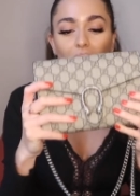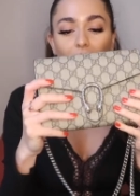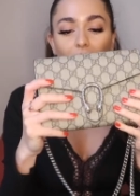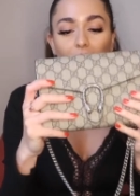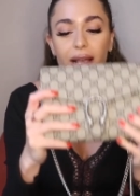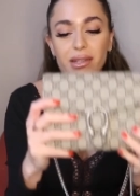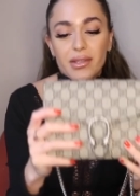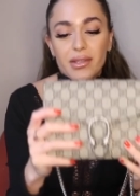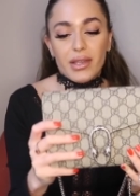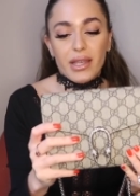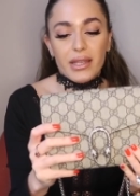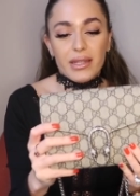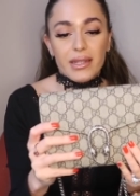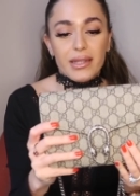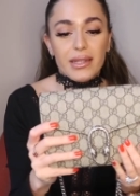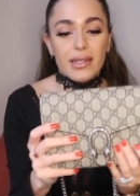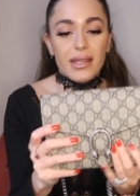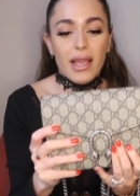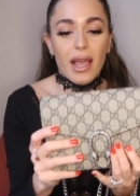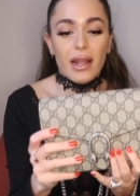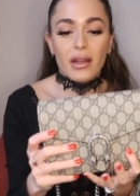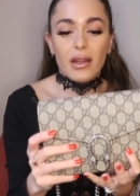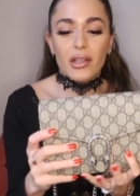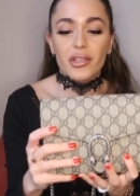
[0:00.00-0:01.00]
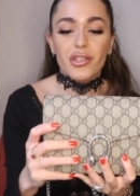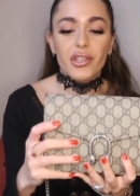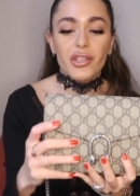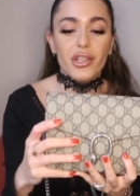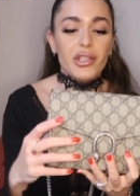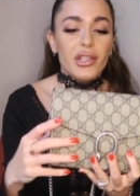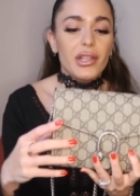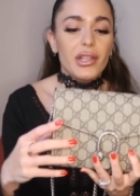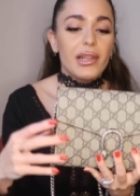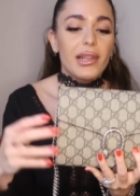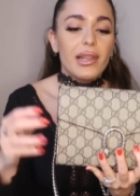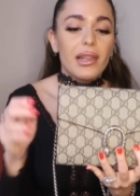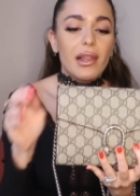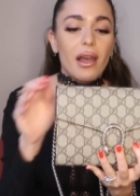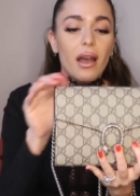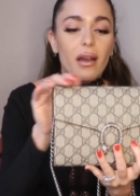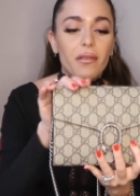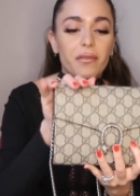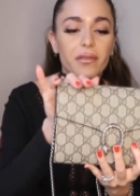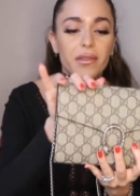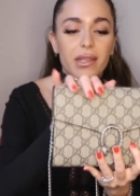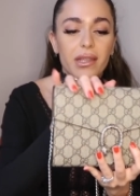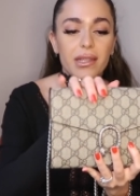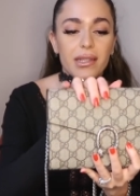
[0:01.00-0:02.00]
as you can see, and I just
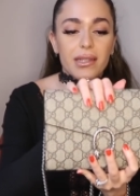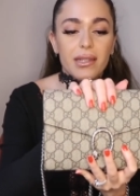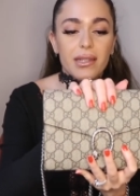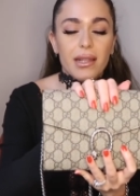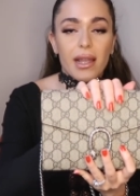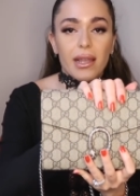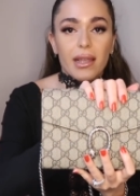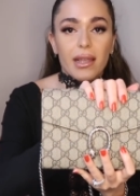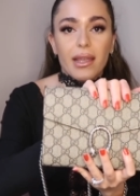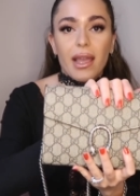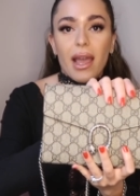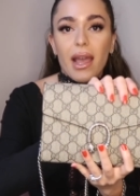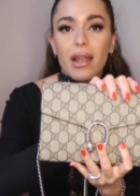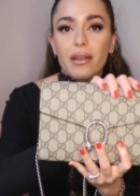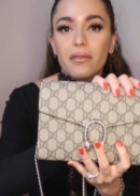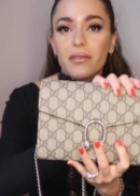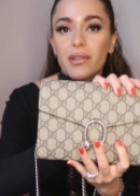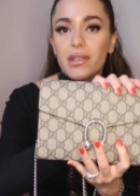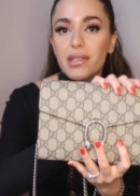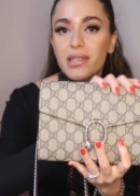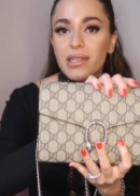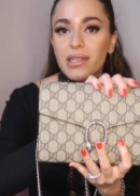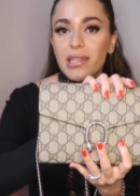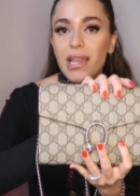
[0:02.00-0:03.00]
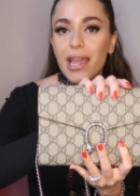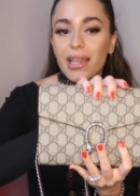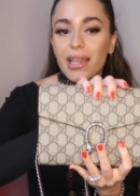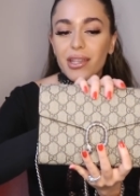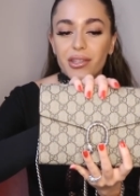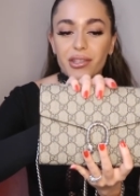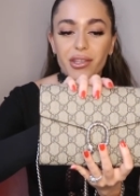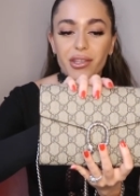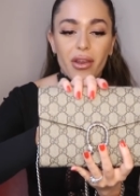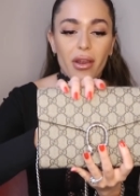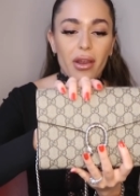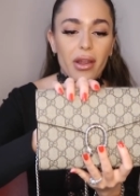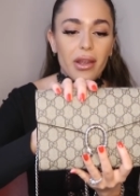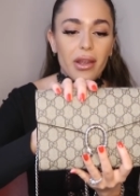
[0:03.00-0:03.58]
love this like canvas texture